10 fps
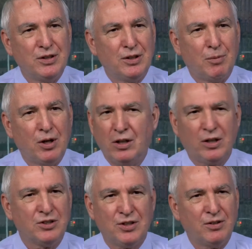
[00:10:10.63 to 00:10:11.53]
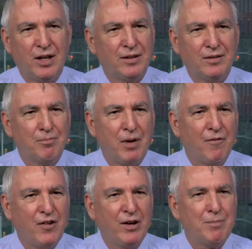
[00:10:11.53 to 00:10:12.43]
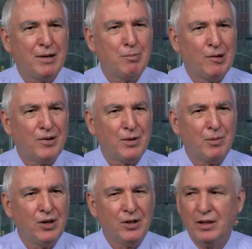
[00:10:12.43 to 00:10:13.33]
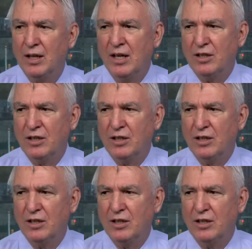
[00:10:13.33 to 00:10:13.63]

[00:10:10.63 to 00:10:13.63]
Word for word: in the market because they're not a very big part of the market.